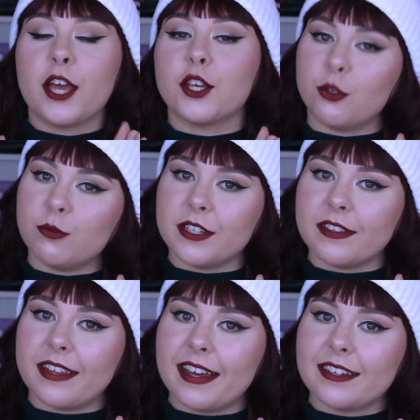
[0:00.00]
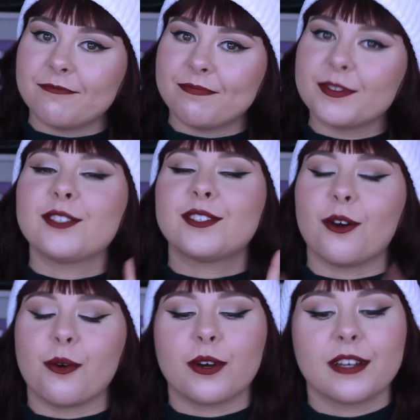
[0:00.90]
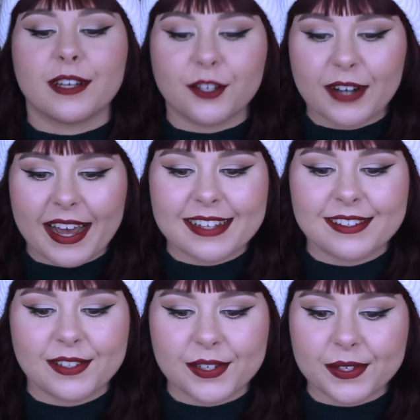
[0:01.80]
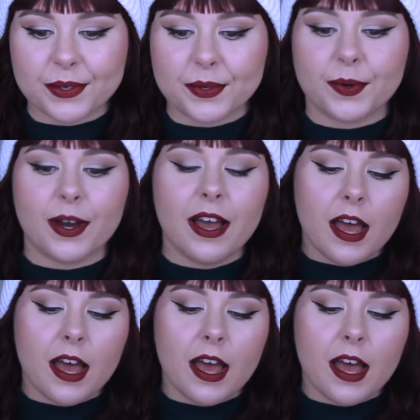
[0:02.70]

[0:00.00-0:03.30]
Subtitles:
you did that. So congrats to you.